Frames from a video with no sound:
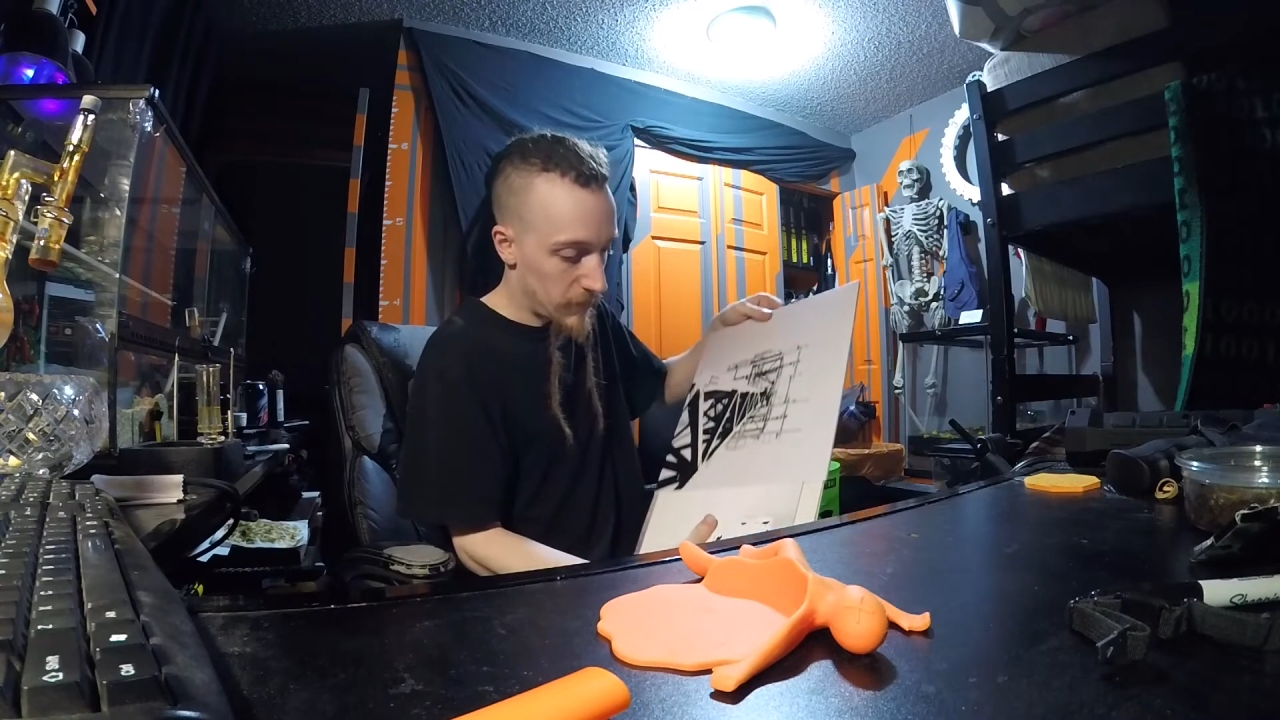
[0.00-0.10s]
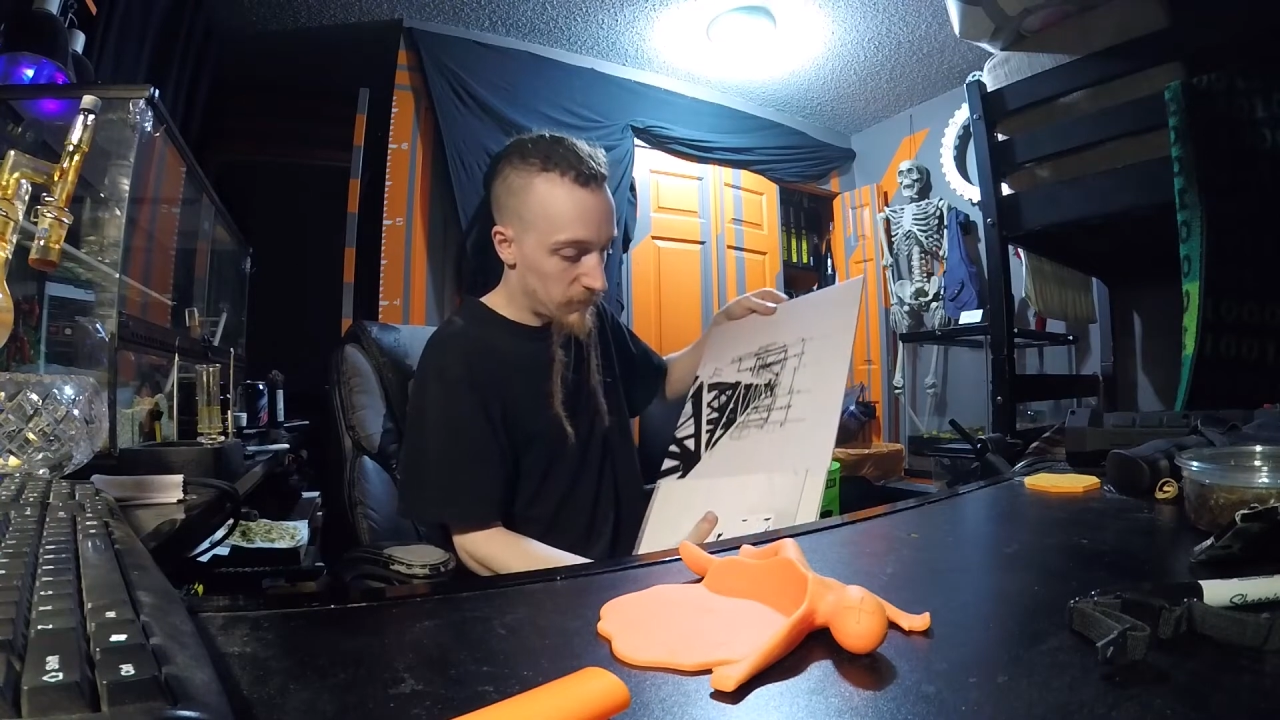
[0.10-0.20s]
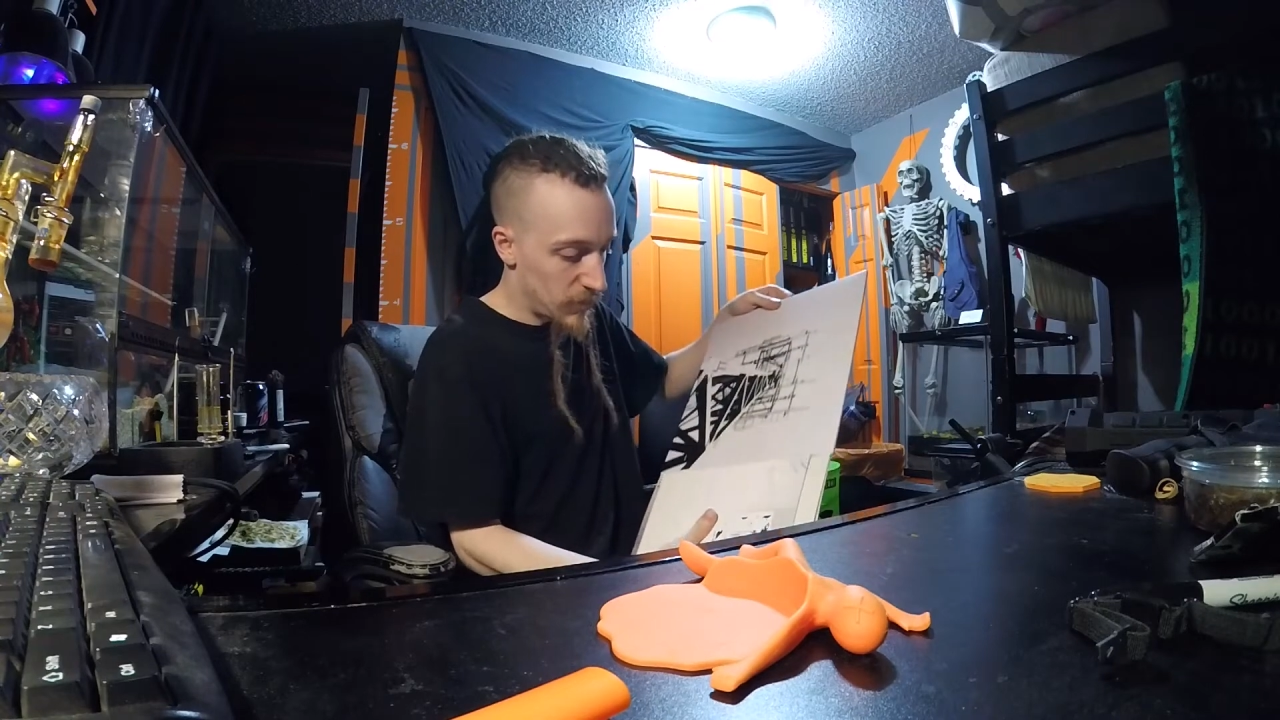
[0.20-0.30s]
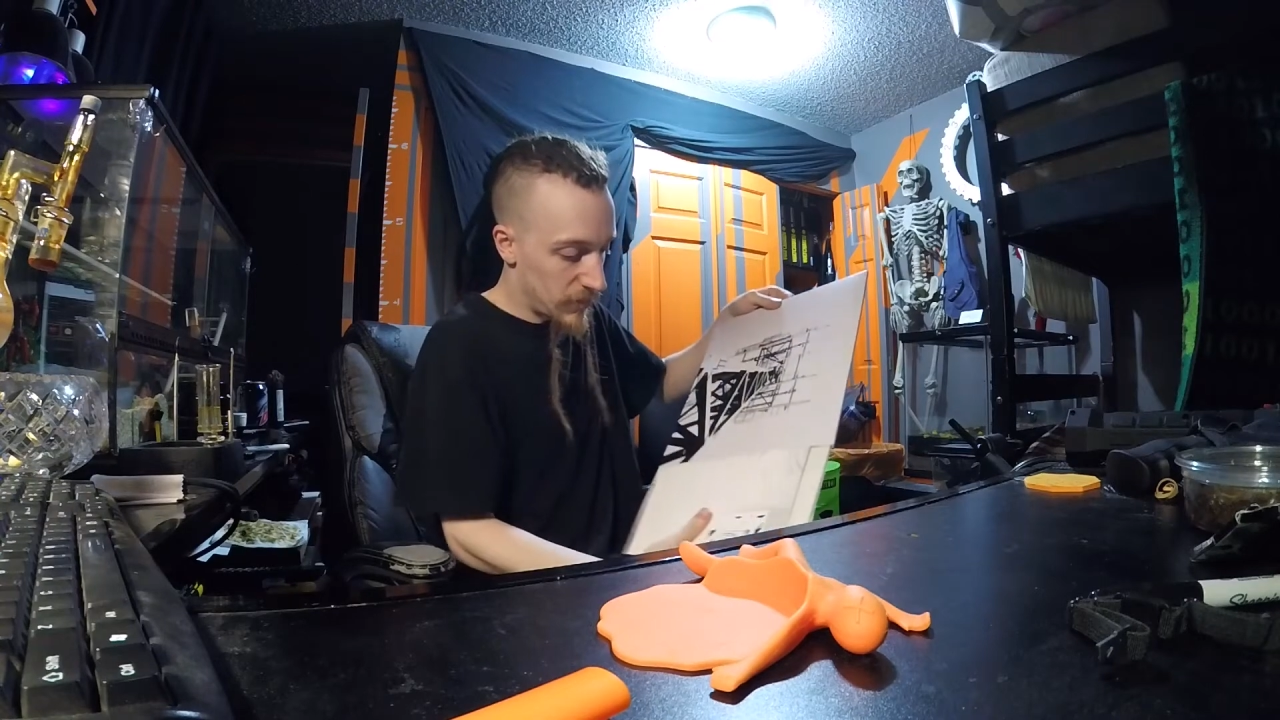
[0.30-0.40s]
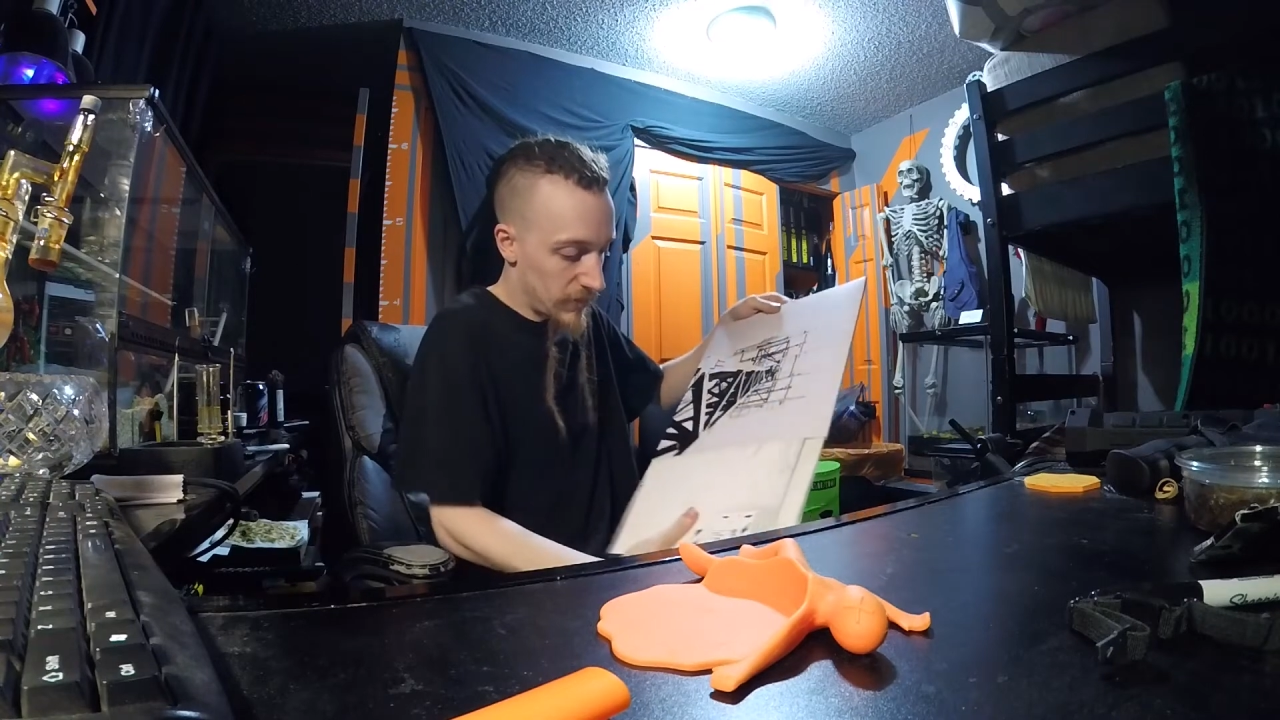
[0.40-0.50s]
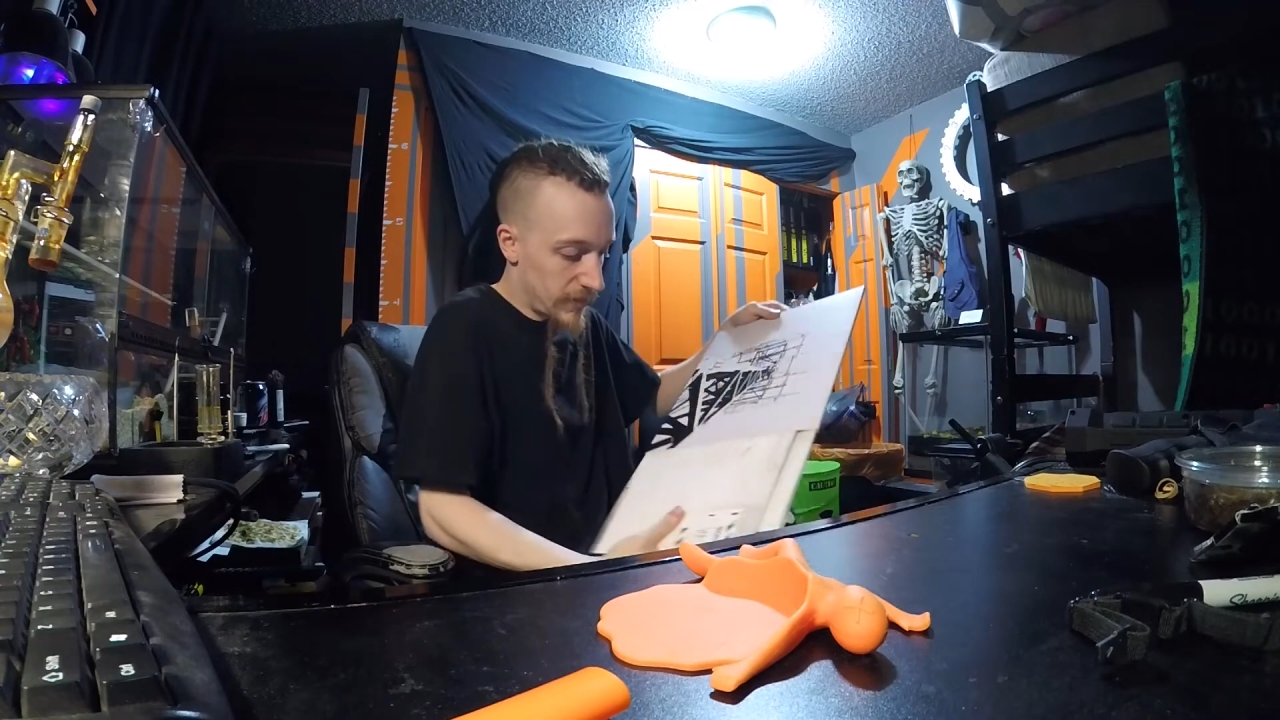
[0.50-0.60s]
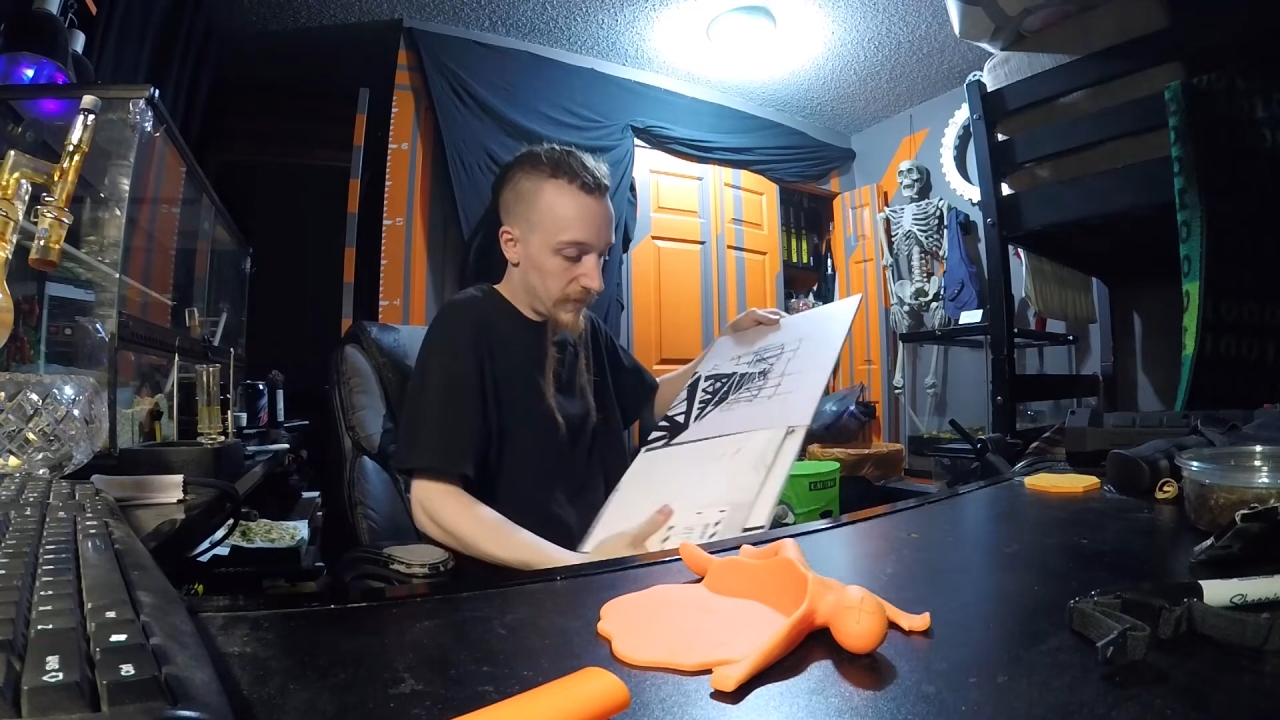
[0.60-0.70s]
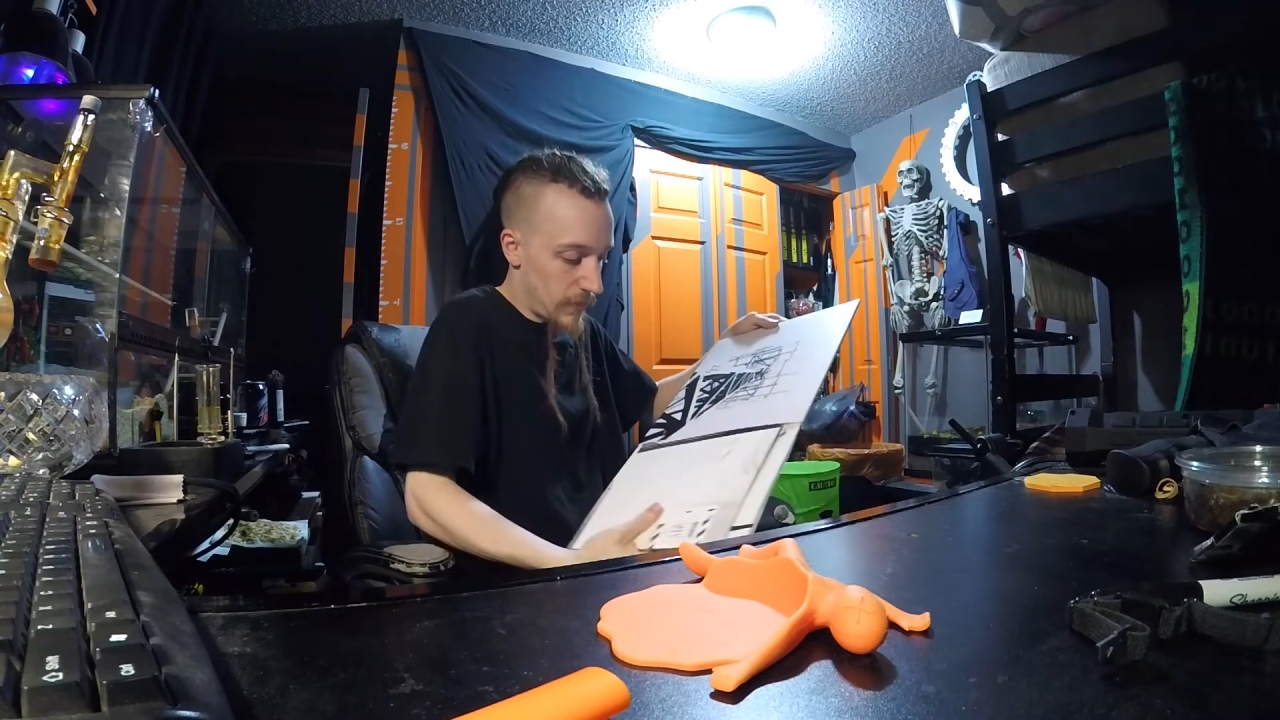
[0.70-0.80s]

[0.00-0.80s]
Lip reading: booklet and